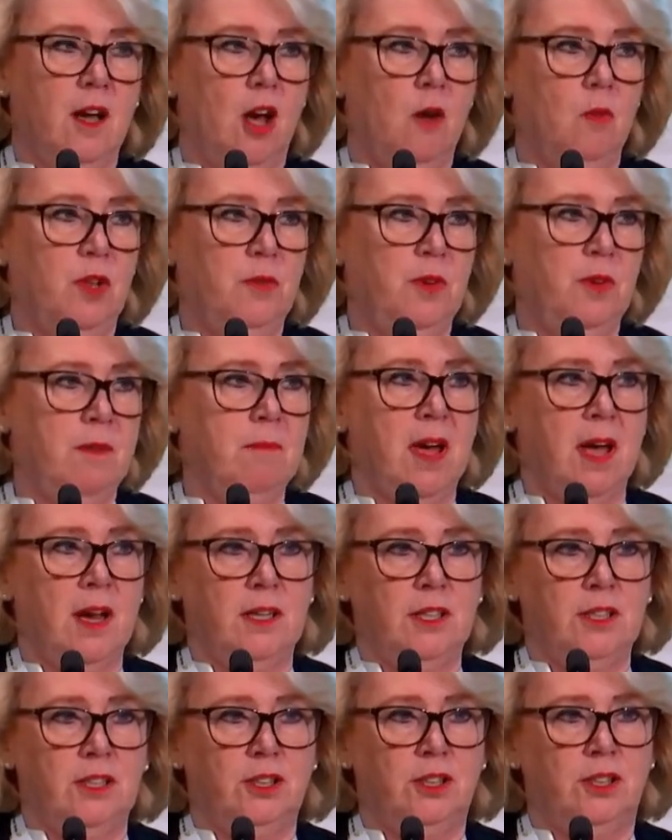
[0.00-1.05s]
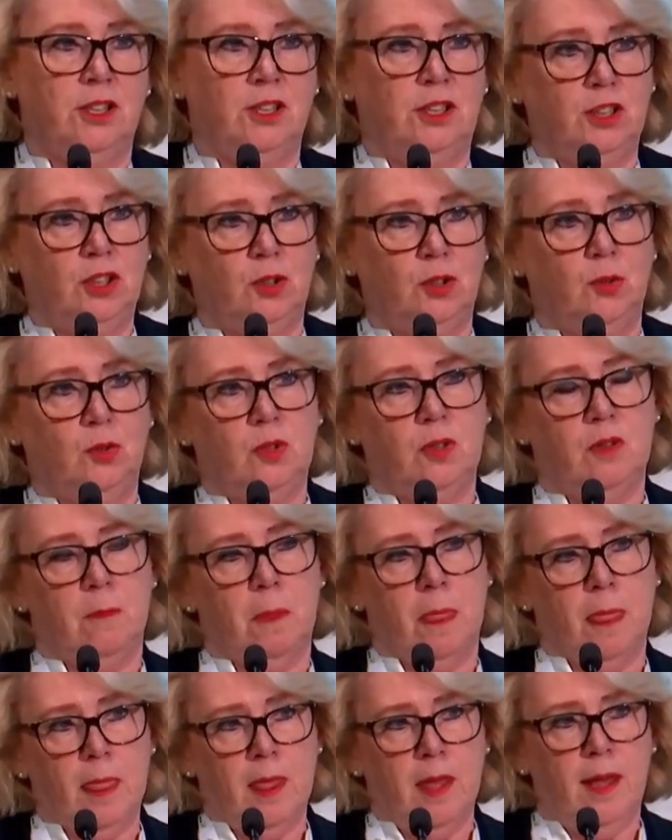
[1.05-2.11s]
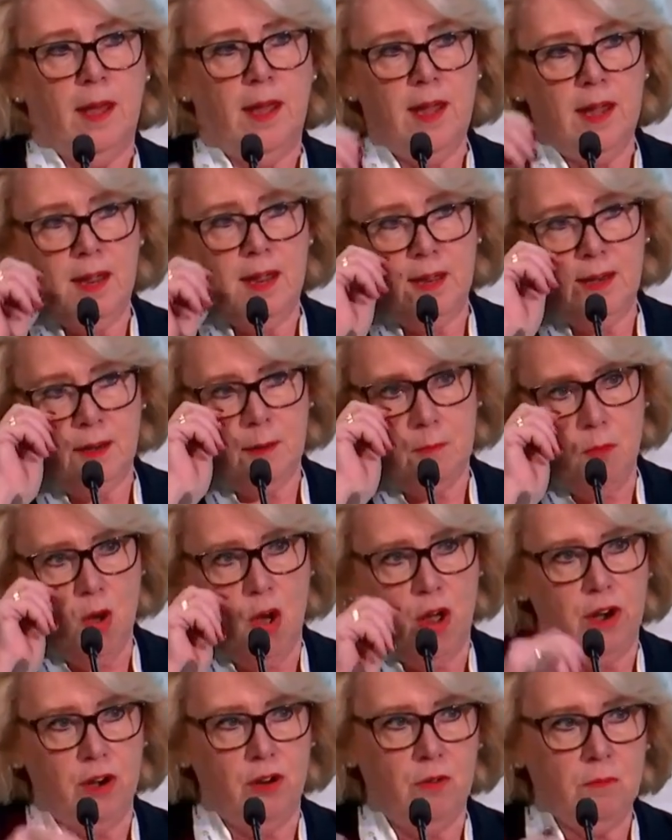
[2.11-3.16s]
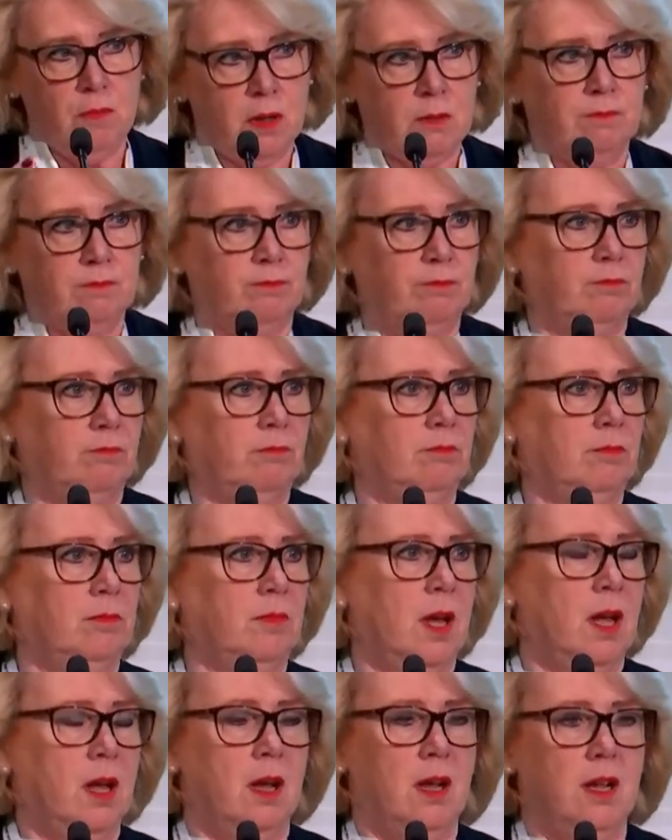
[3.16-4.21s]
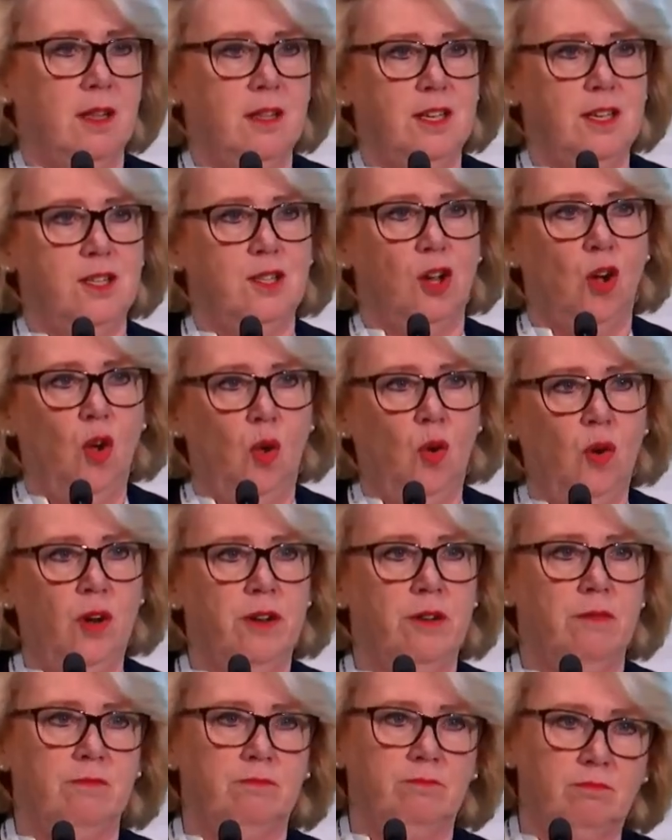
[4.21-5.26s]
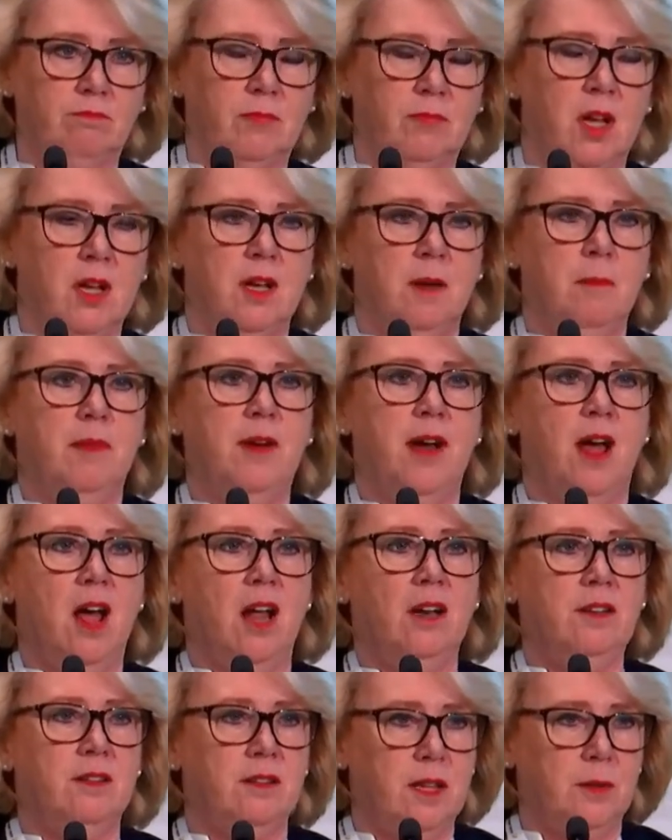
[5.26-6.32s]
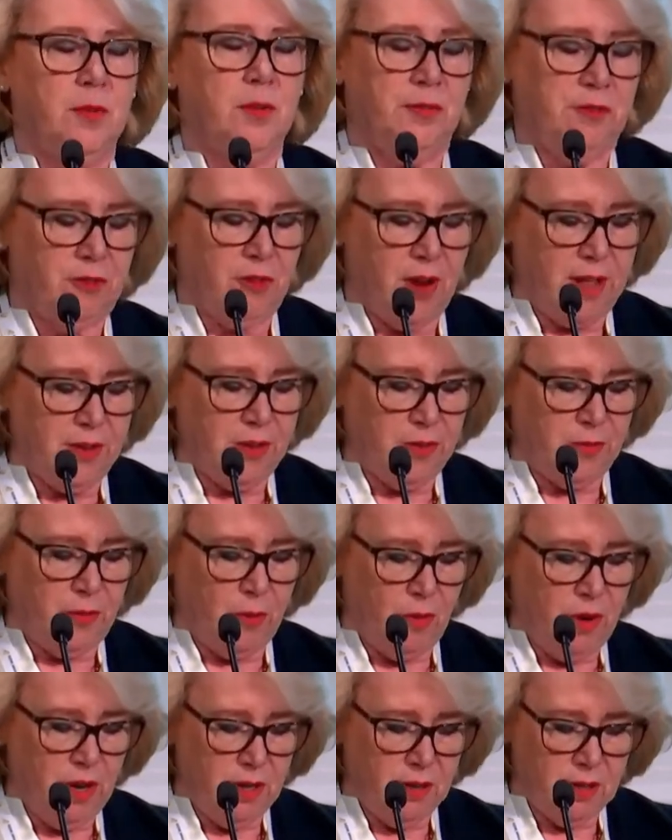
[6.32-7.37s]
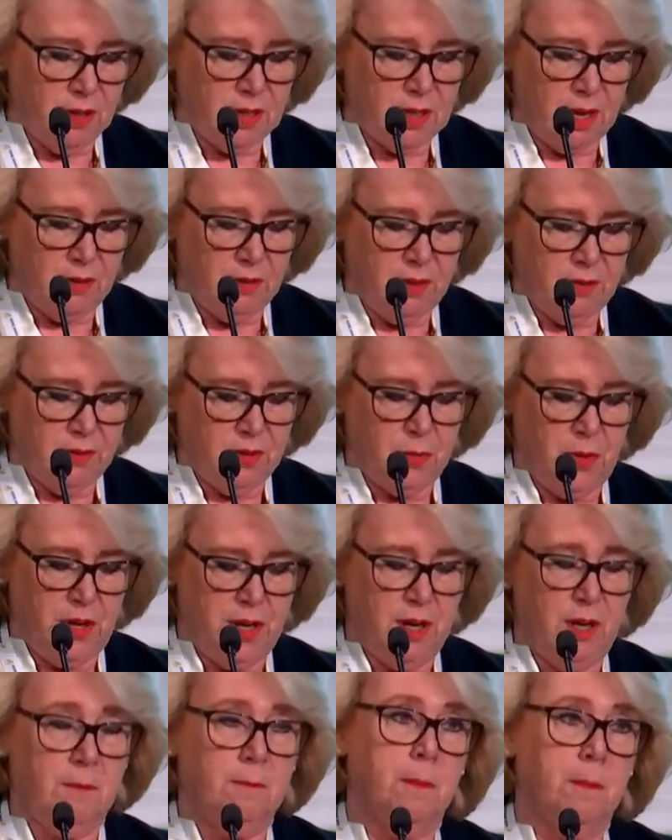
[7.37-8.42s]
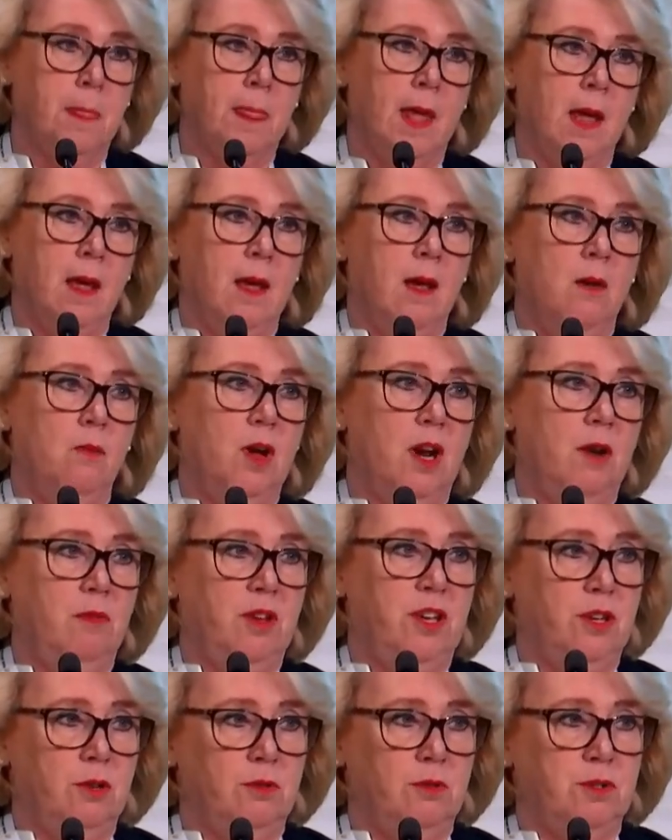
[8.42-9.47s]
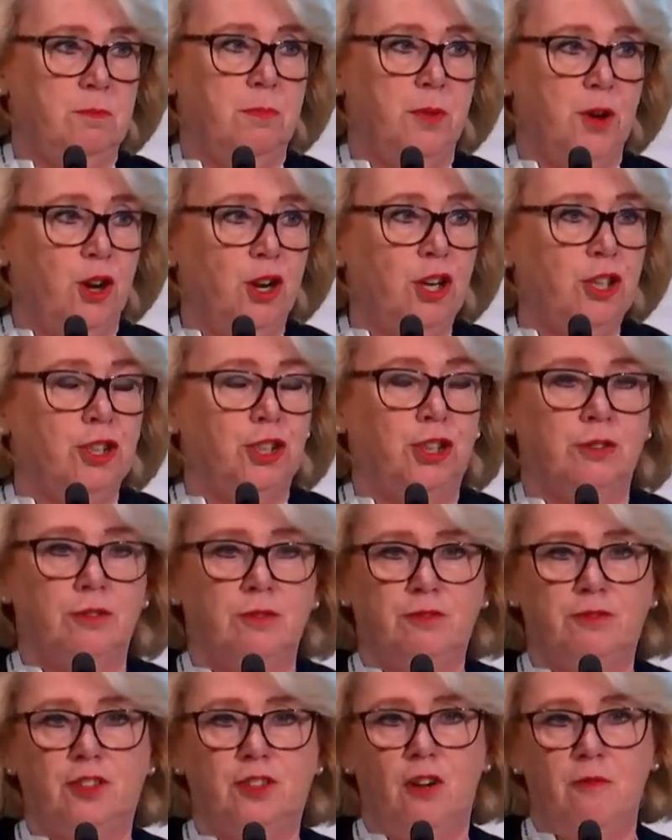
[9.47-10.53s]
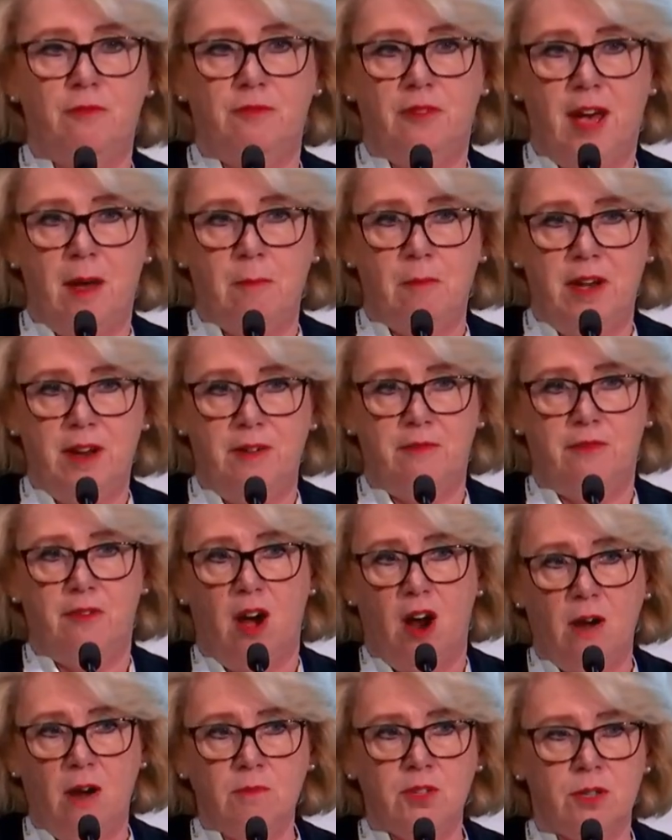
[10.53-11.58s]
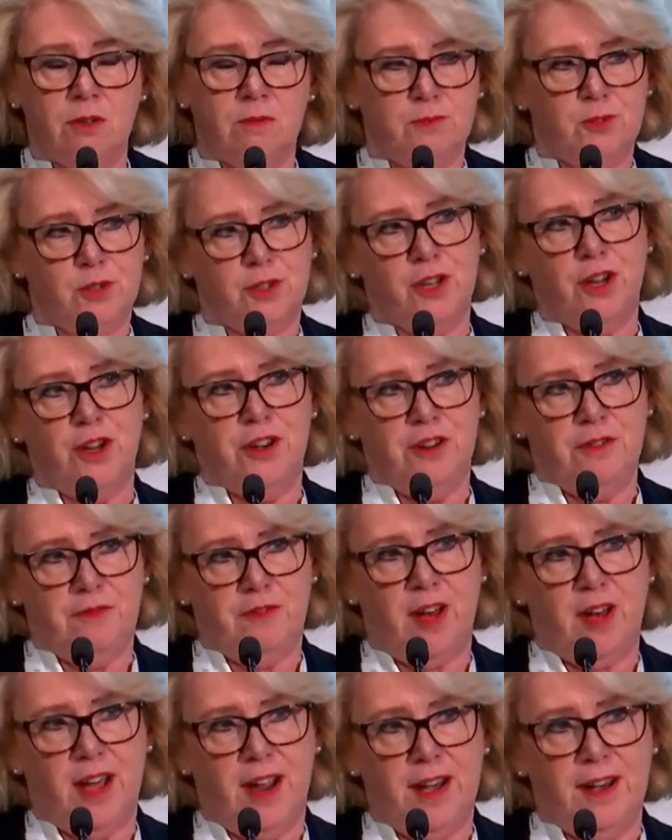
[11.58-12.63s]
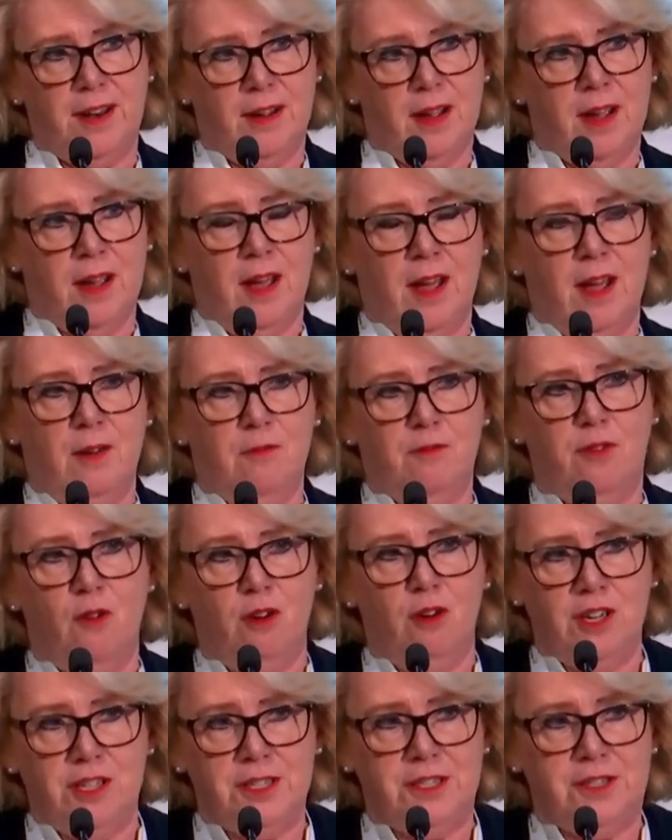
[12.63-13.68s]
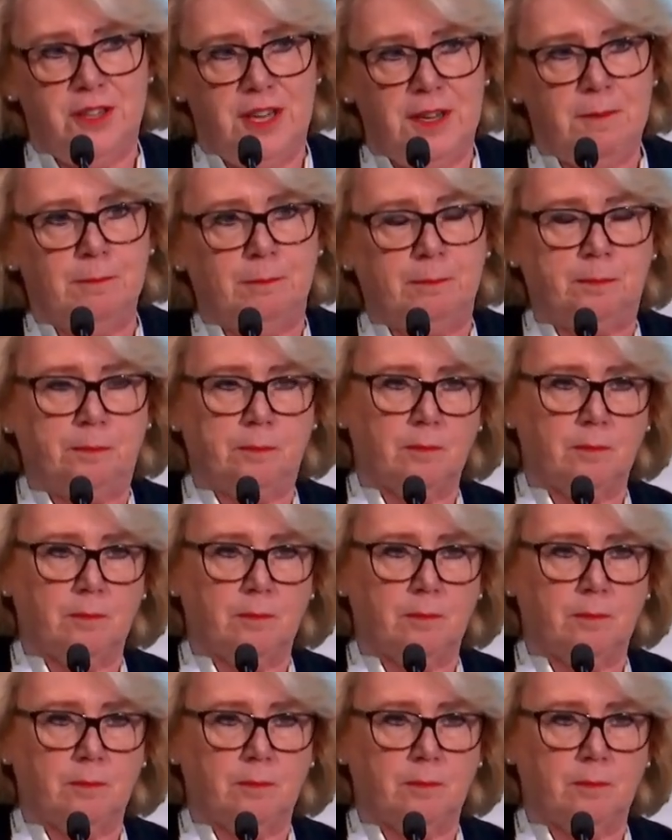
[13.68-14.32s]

Now, what we managed to do in Mörrum, this old plant that we've transferred in the south of Sweden, where we use birch from family farms, certified forestry,